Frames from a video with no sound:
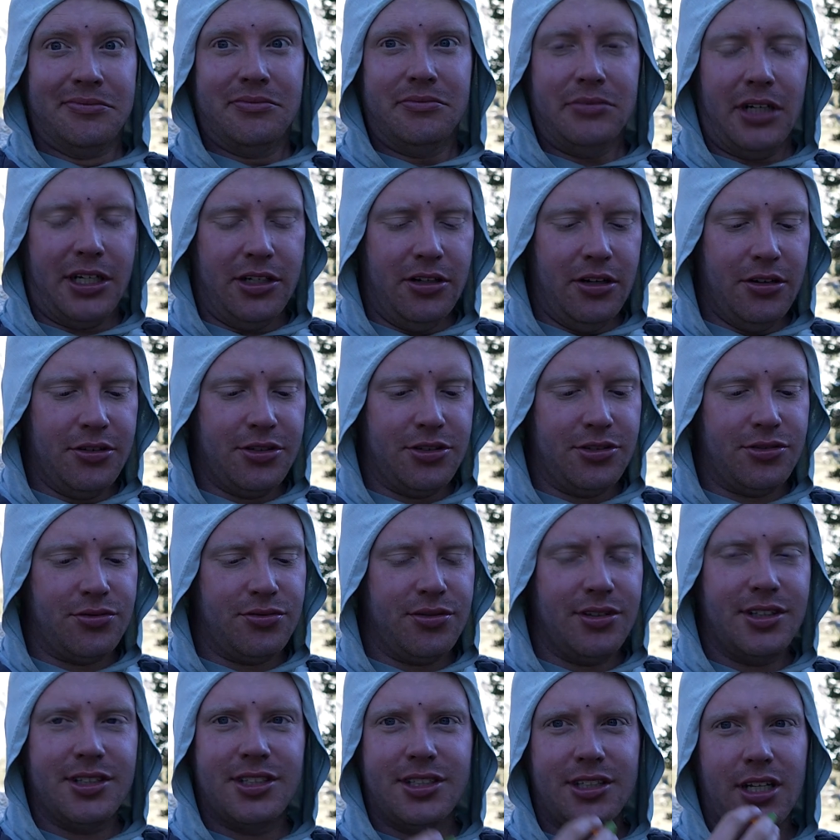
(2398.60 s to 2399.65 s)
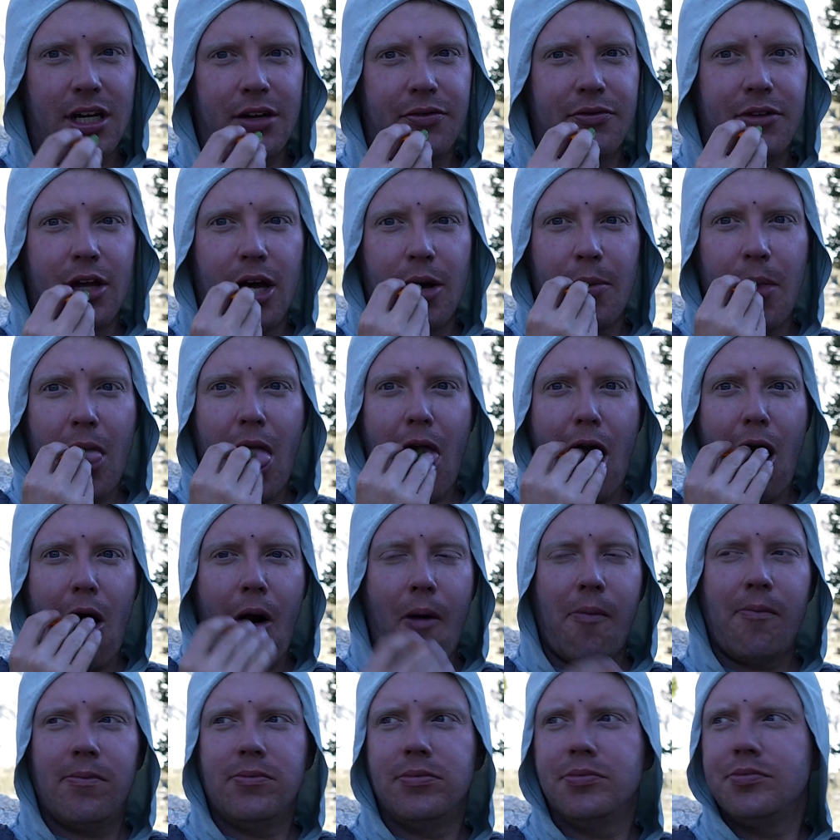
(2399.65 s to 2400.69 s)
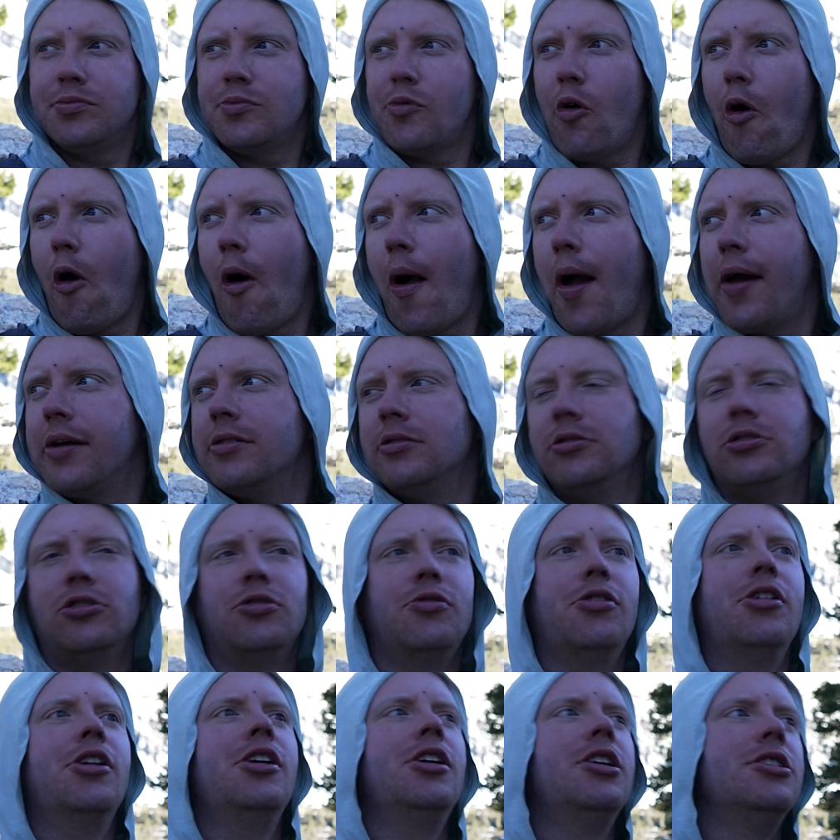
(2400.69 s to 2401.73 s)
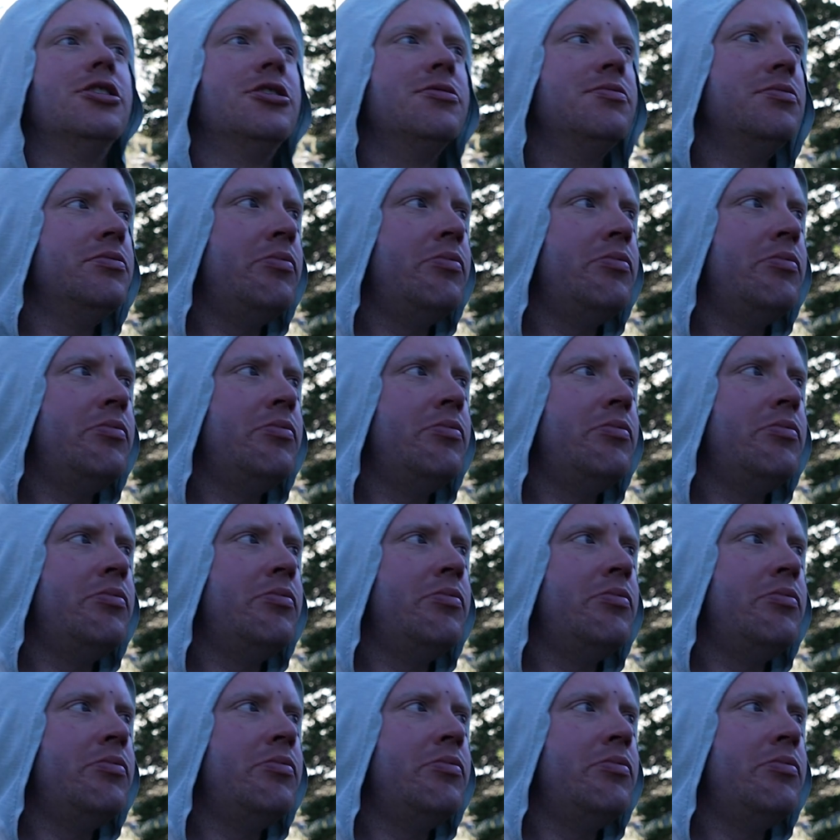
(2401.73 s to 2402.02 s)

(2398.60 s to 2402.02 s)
My nose is really stuffed up. I don't know what it is.